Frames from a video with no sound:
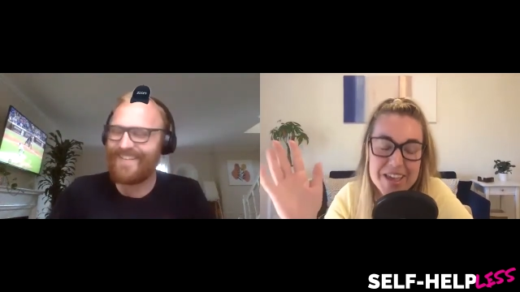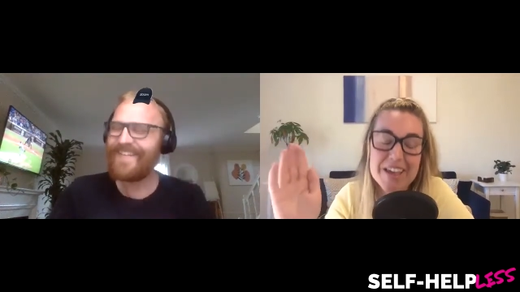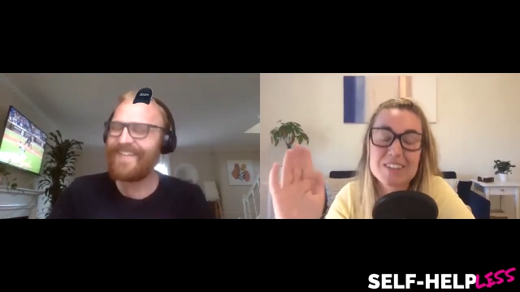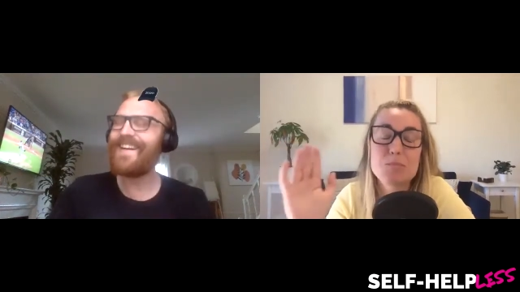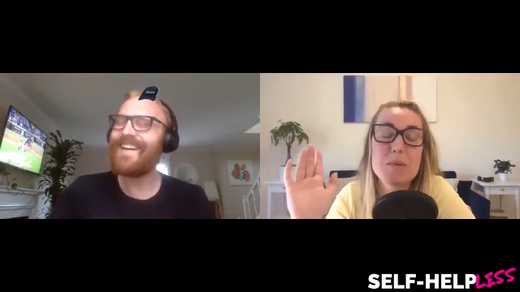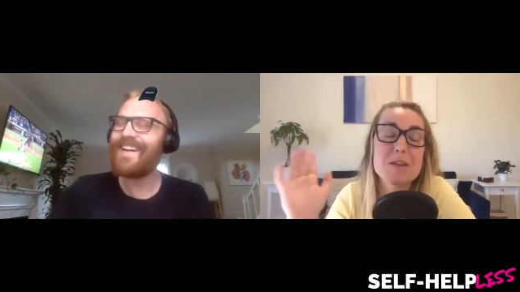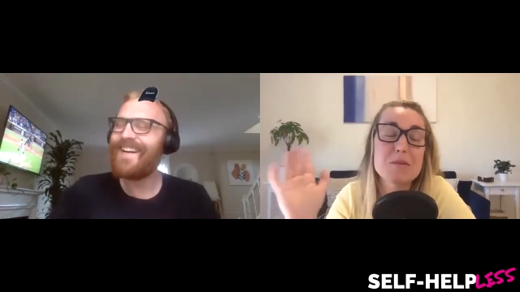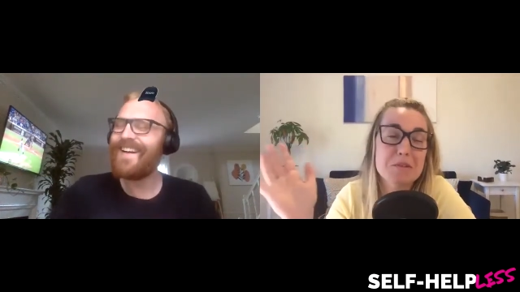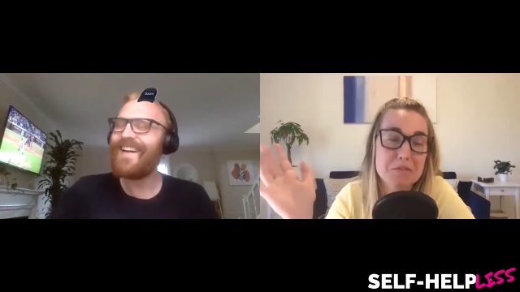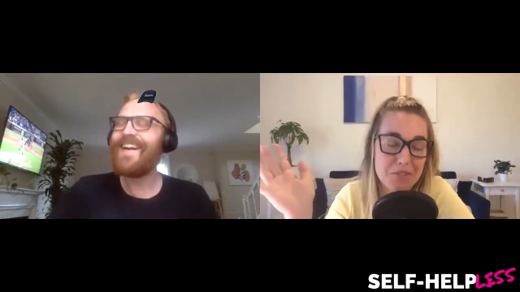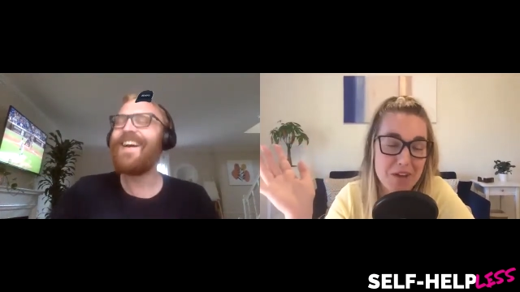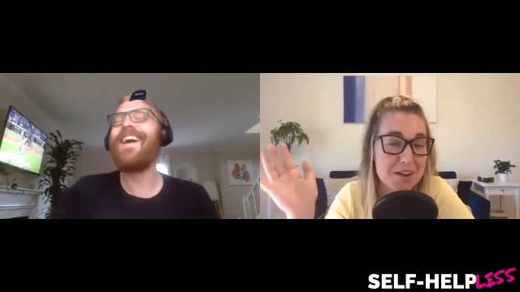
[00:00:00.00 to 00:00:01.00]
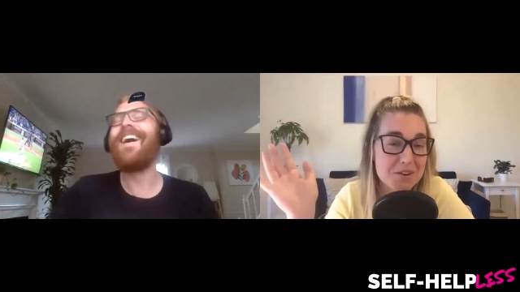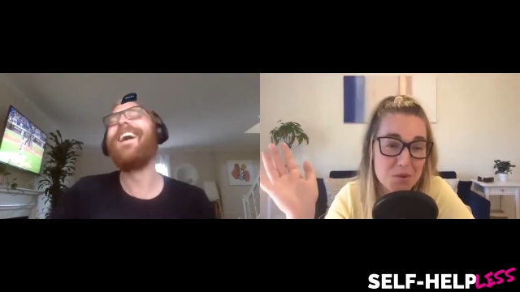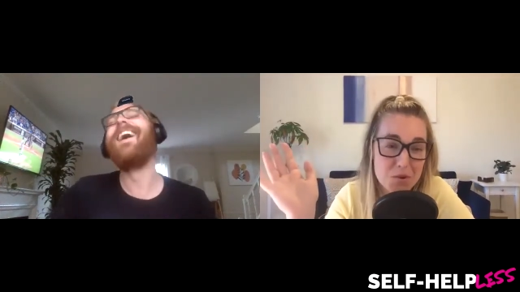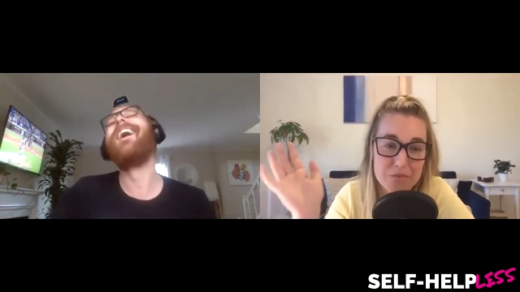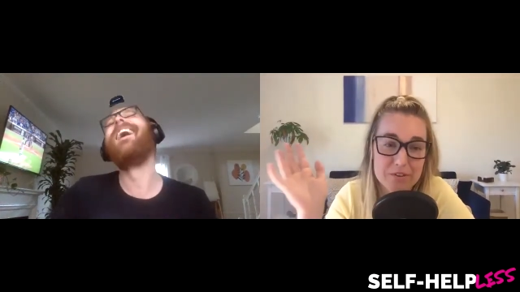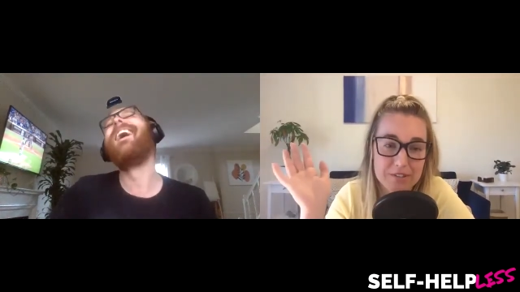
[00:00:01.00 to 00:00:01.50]
Speaker 1: it's being refined
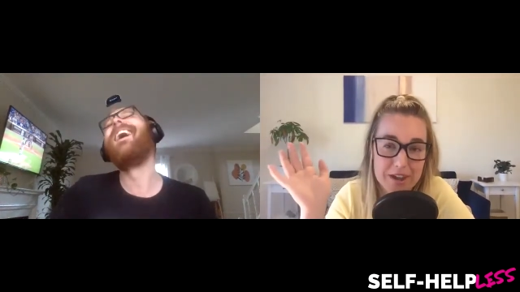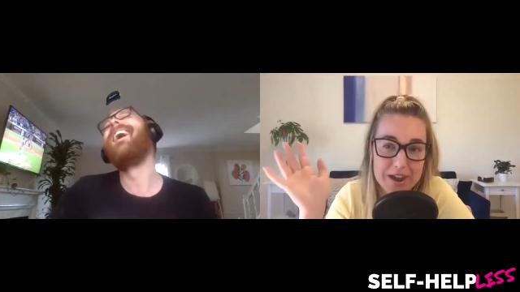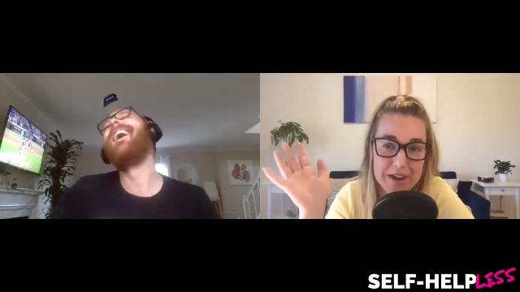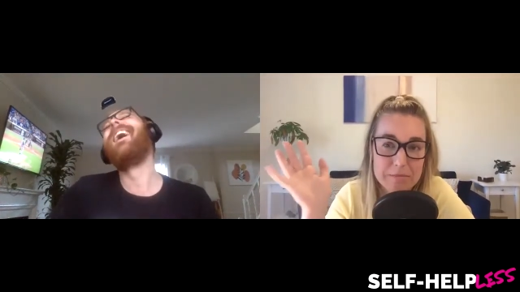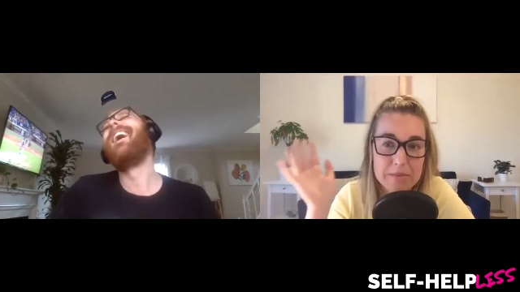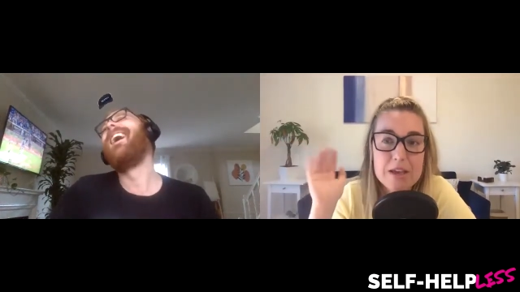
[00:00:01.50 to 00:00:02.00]
over time.